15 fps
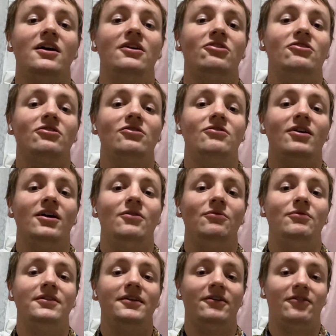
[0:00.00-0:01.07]
going to go out
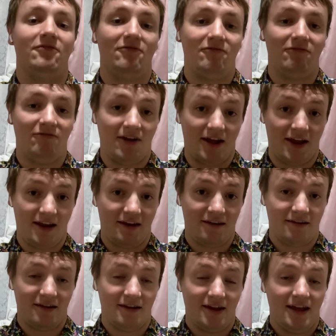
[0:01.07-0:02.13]
without a
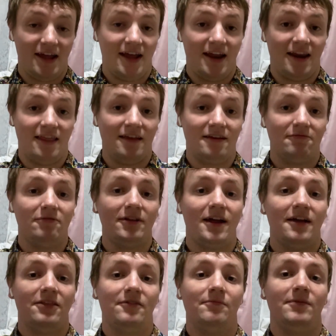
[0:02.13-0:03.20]
fight. And this will
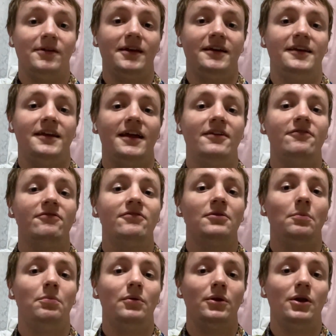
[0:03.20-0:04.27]
either be a Denver
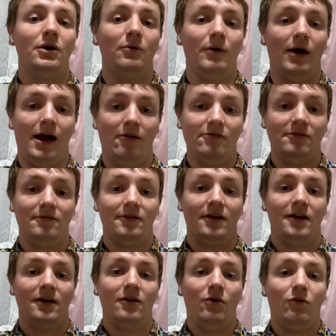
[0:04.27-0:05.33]
blowout
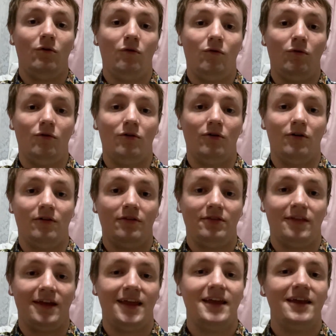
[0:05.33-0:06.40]
or
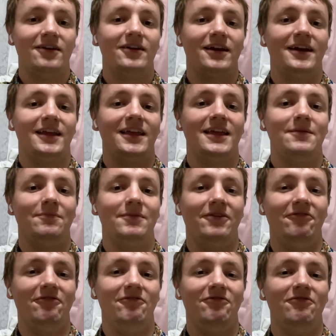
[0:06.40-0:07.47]
the Heat are going to keep it
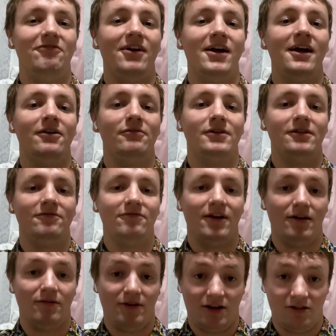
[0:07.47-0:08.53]
very,
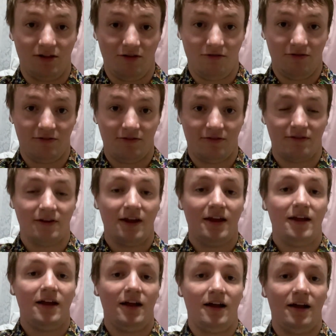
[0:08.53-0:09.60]
very close.
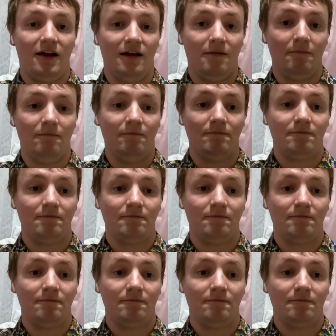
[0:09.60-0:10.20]
Um,